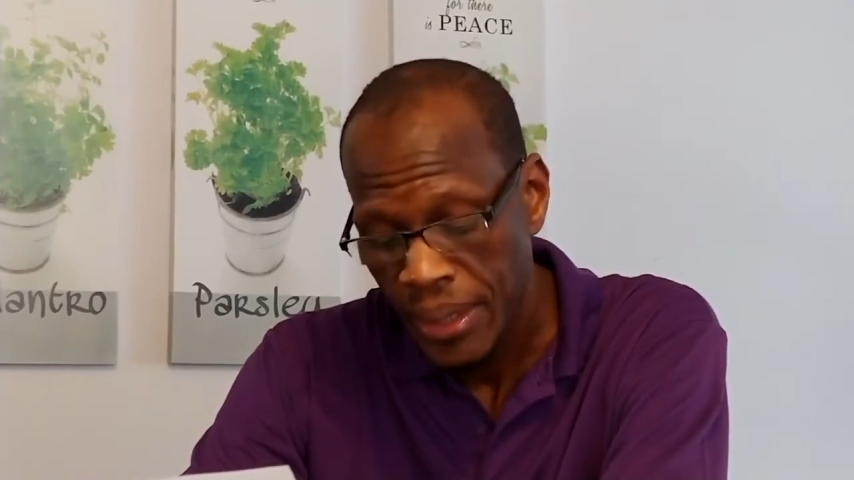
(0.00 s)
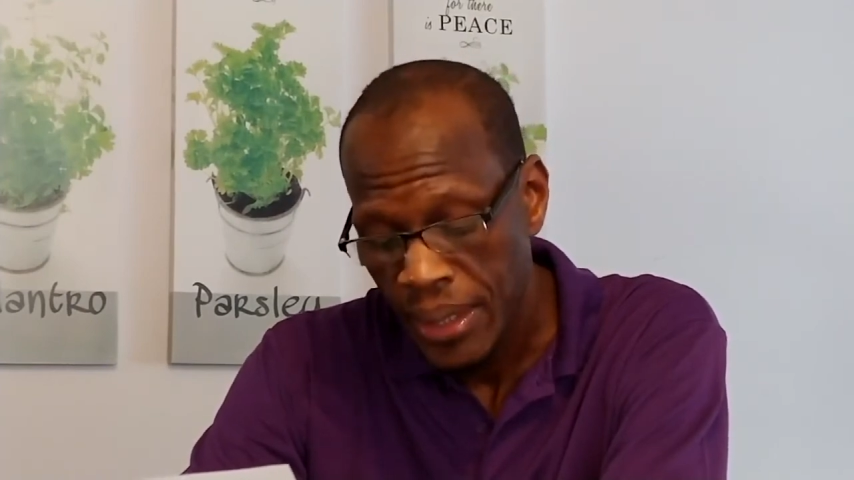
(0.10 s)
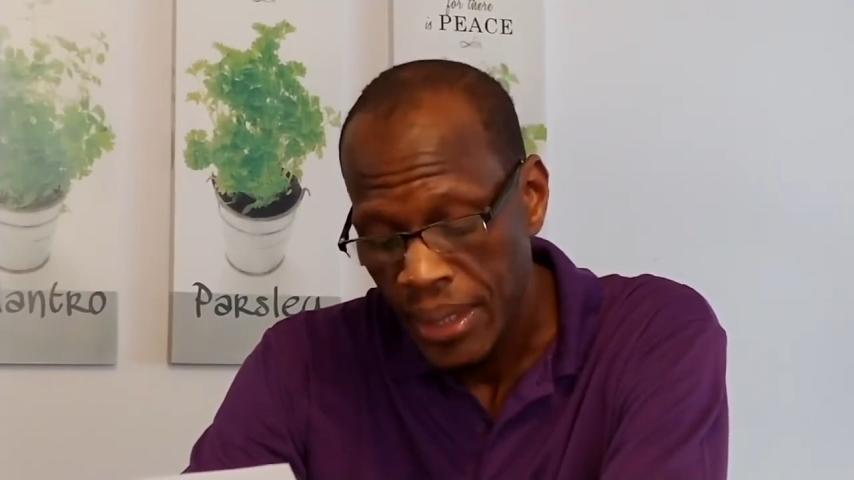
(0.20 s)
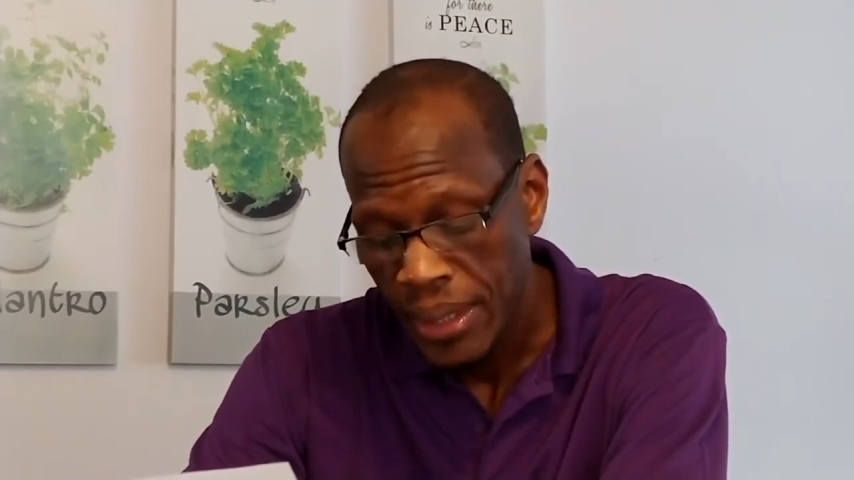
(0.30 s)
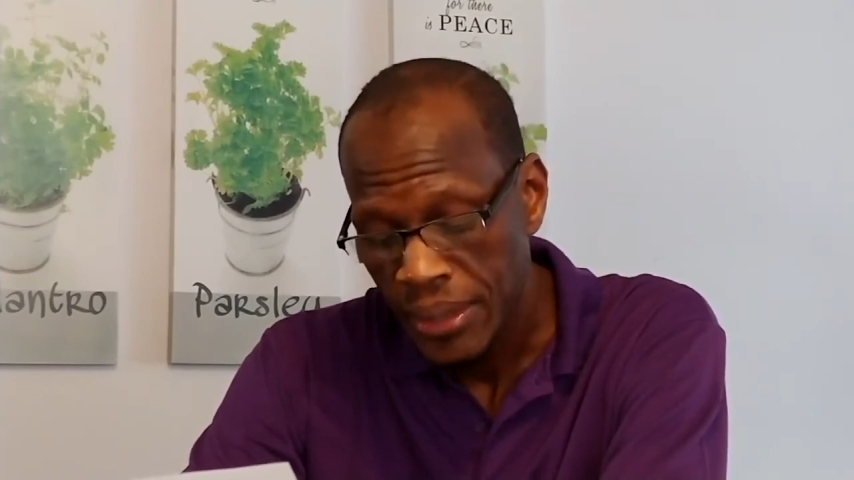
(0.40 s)

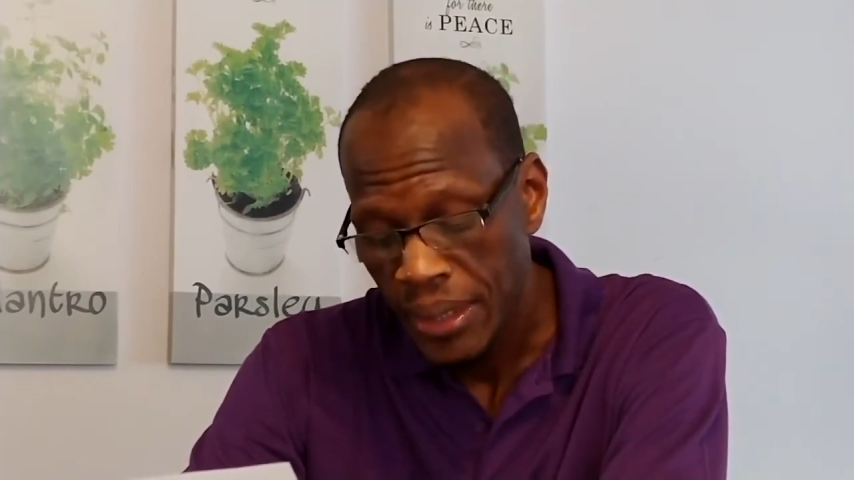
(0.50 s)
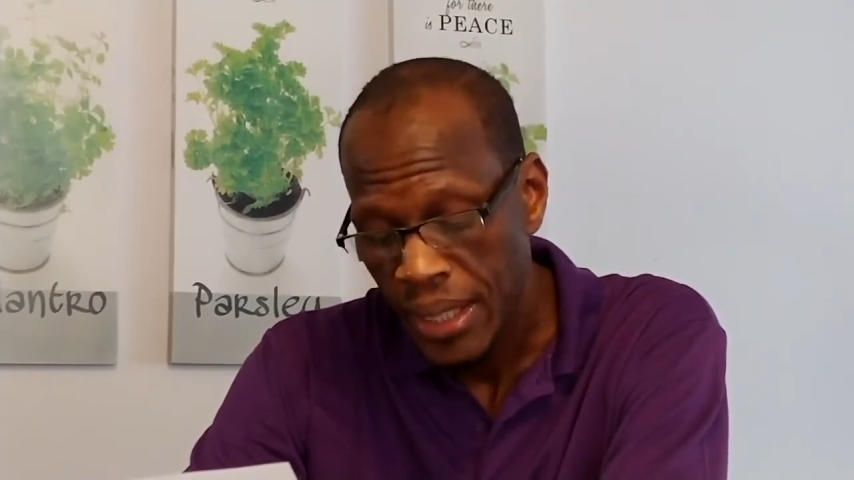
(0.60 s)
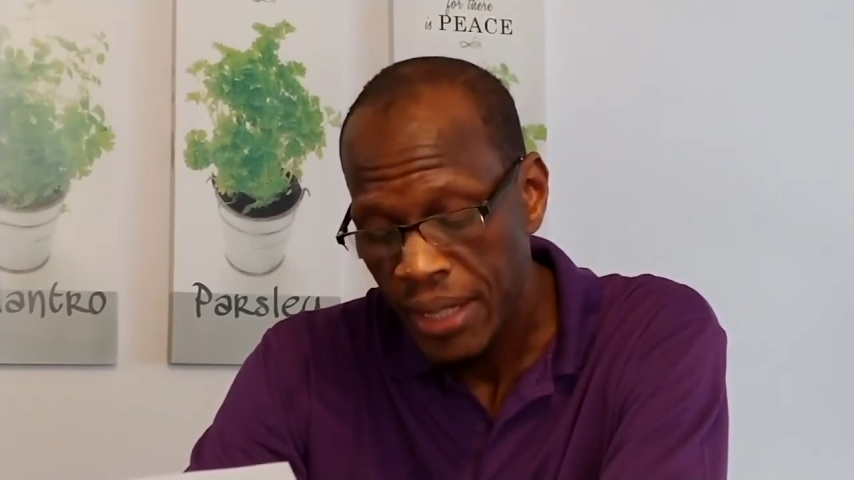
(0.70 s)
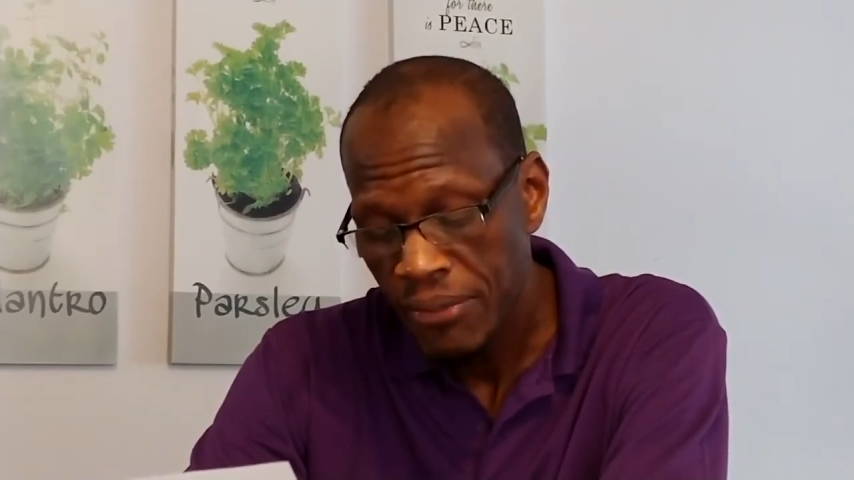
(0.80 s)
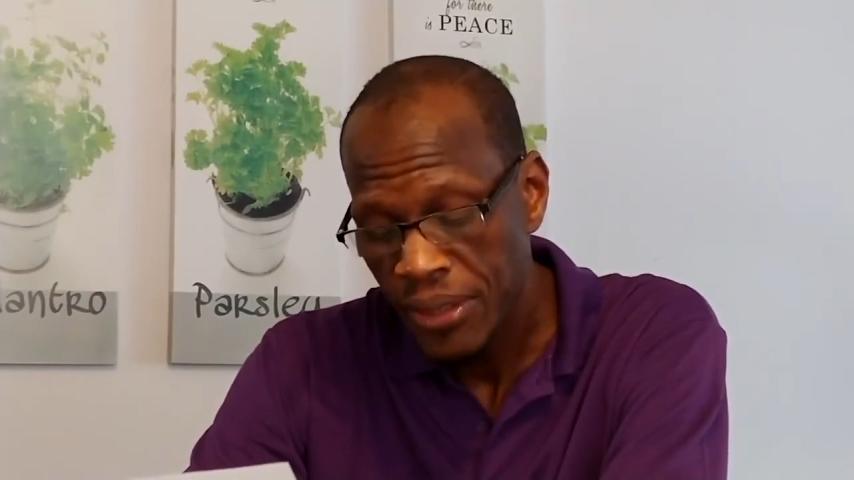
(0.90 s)
The Life
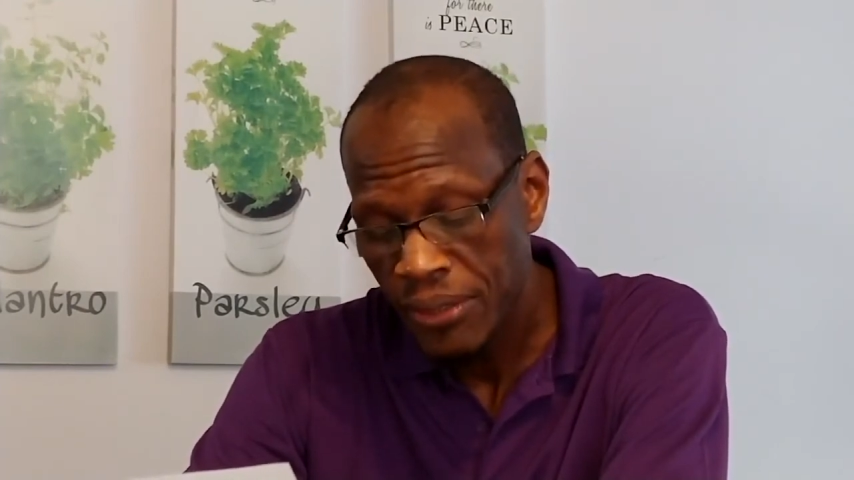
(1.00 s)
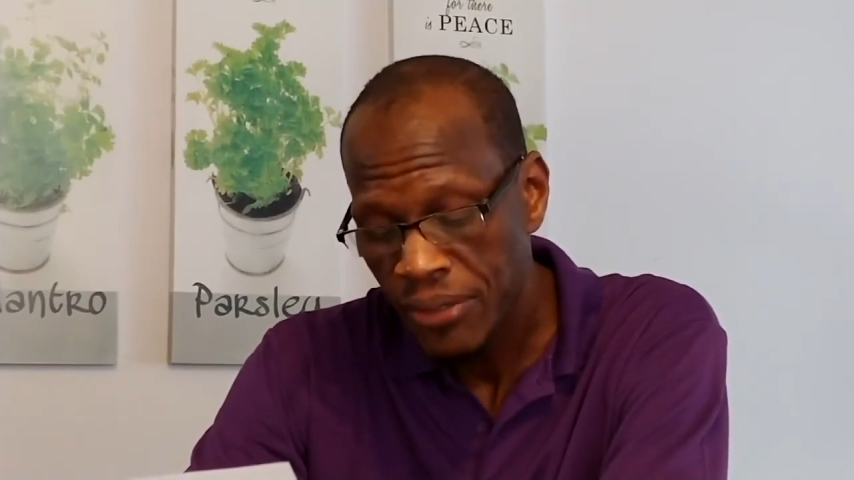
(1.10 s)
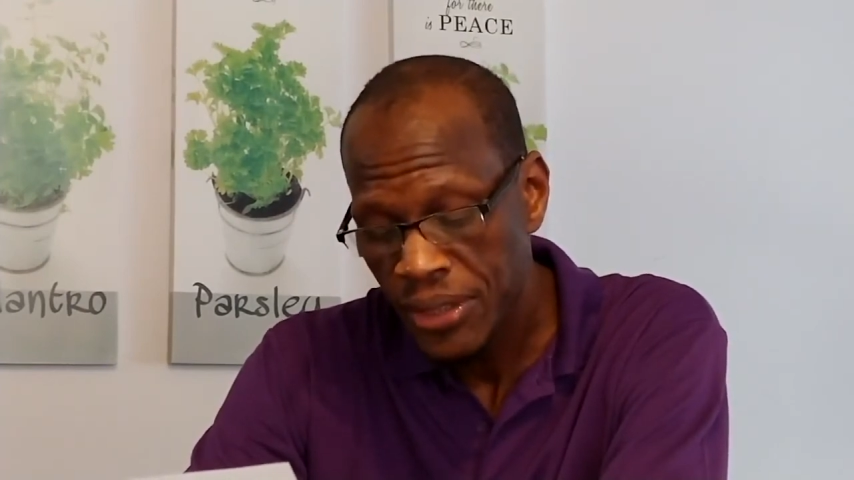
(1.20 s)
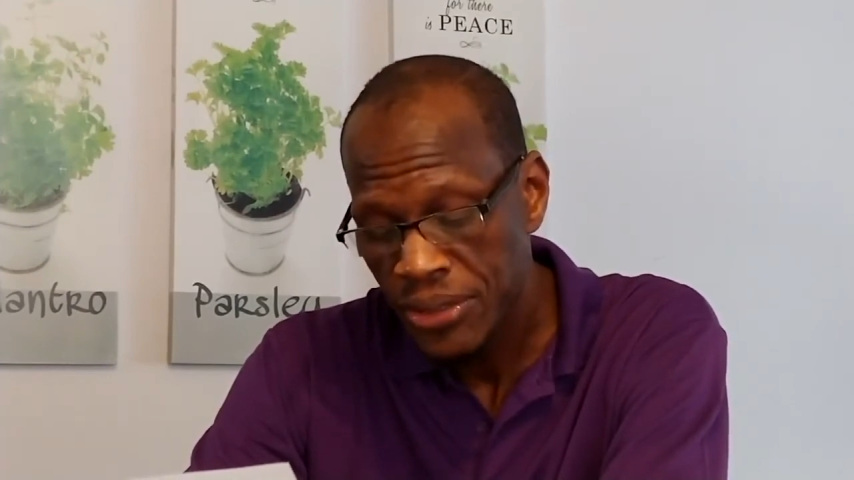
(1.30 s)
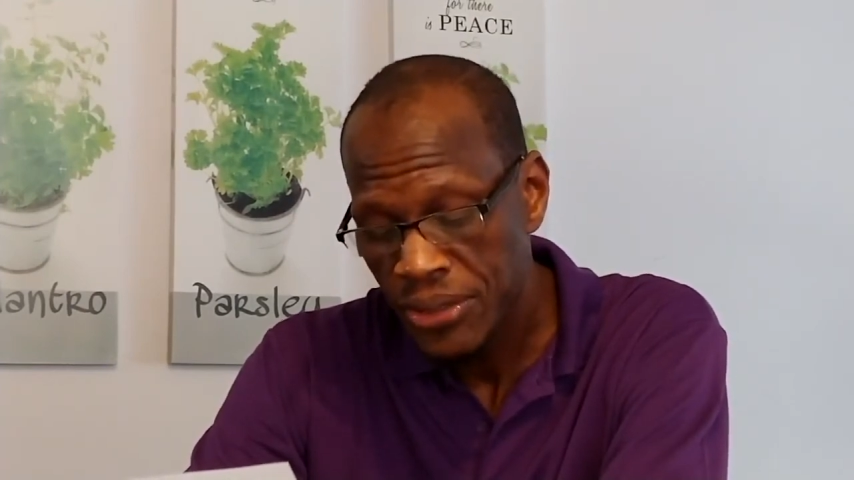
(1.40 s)
and
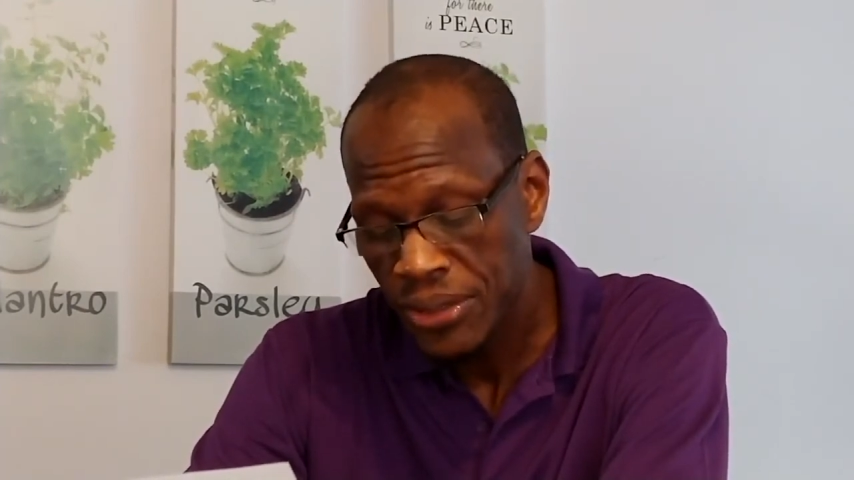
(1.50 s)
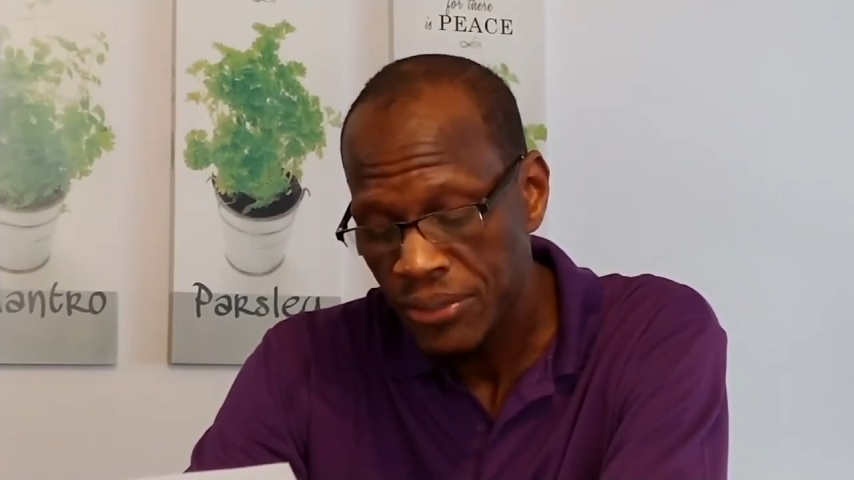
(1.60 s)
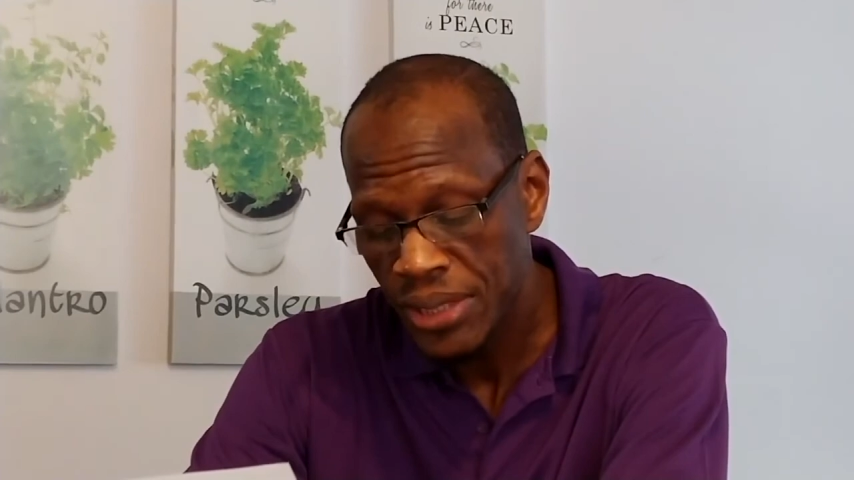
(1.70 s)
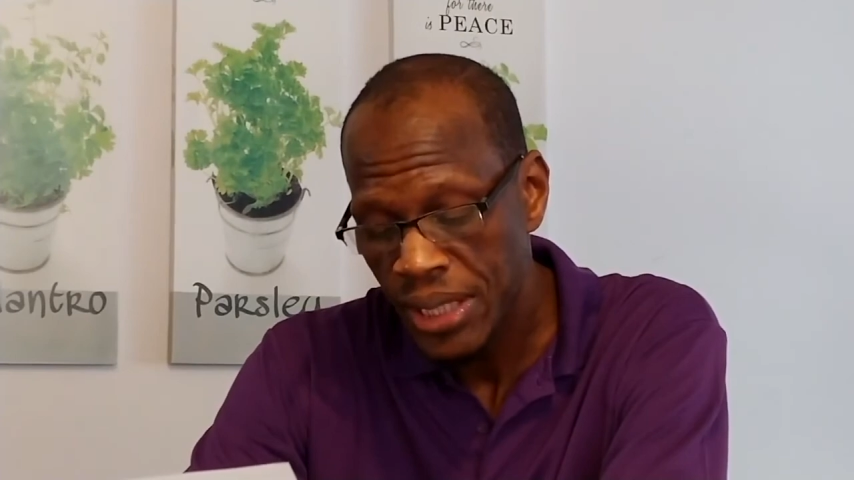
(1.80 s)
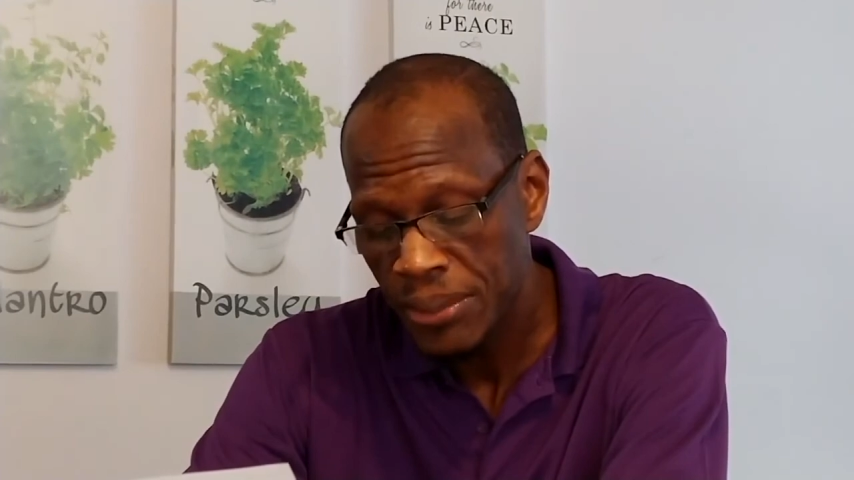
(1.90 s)
Adventures of
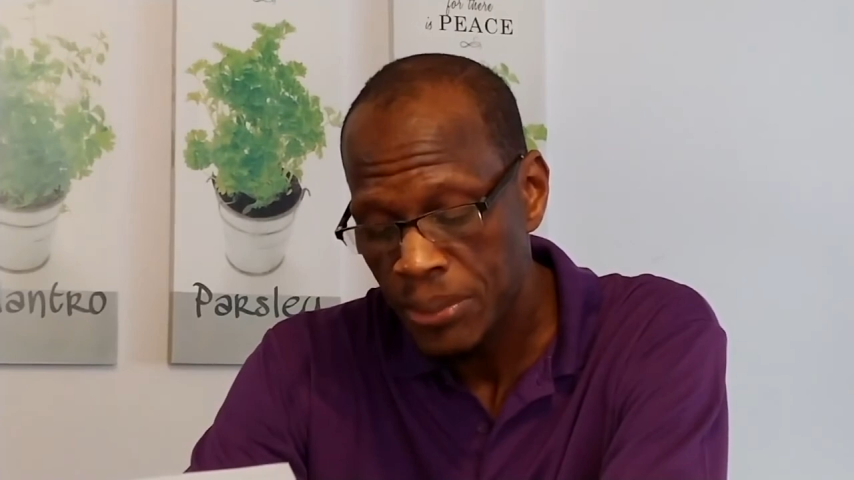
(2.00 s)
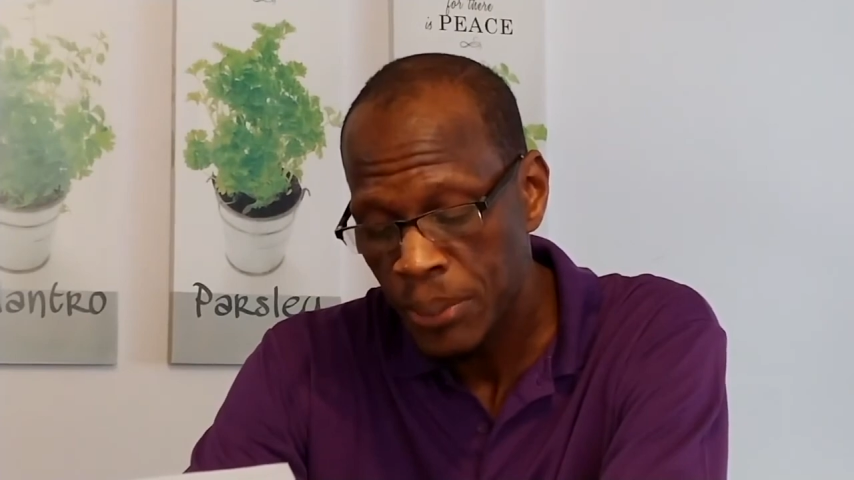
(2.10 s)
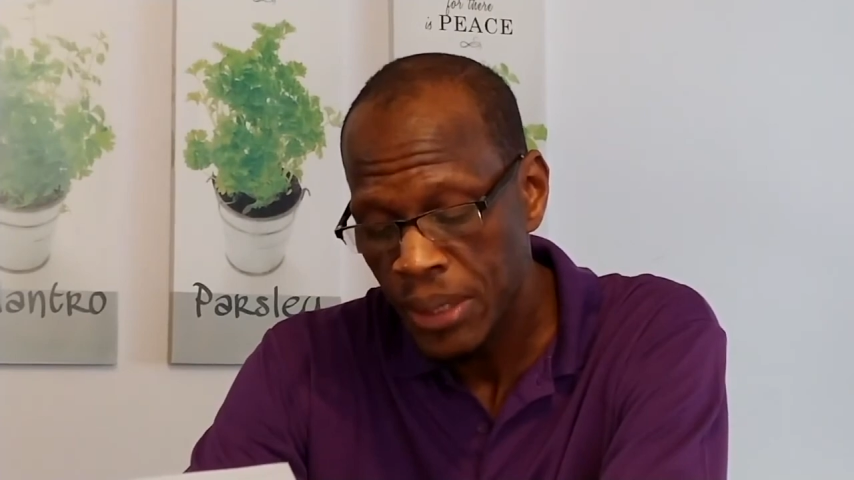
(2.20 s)
James P.